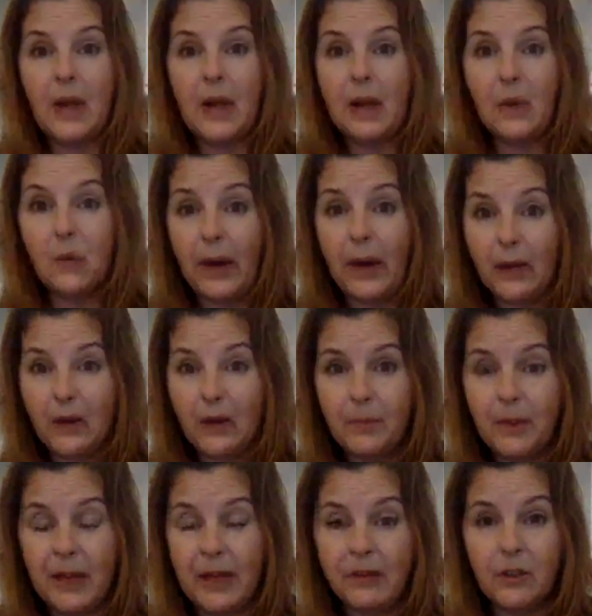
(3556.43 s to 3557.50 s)
a regular
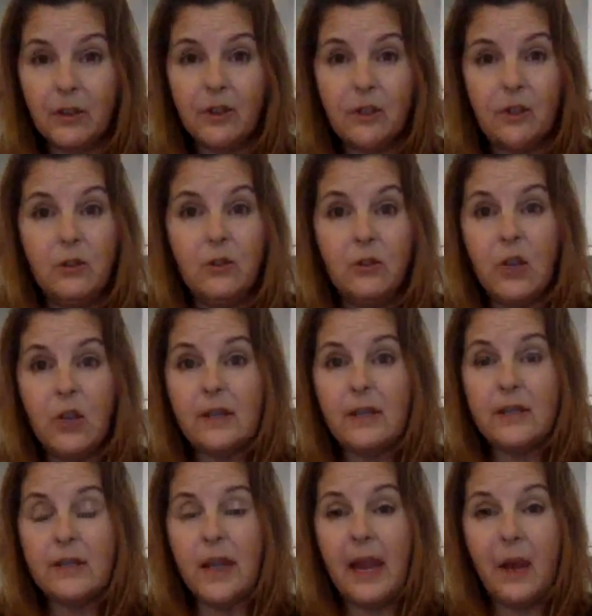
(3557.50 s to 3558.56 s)
blender to
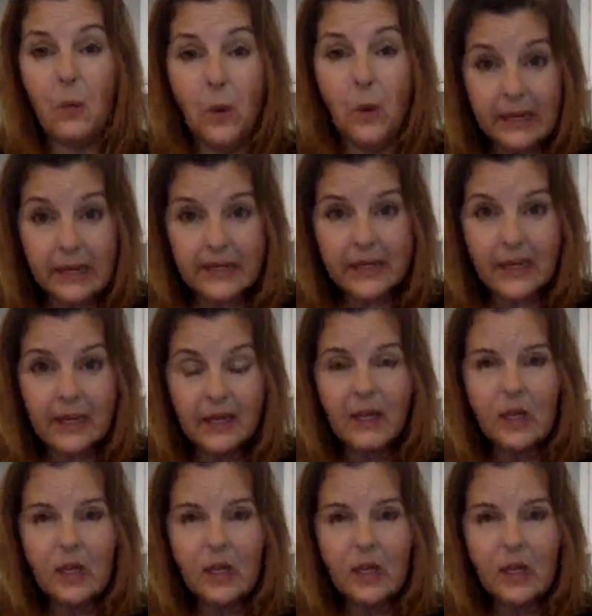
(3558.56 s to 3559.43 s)
just a whisk,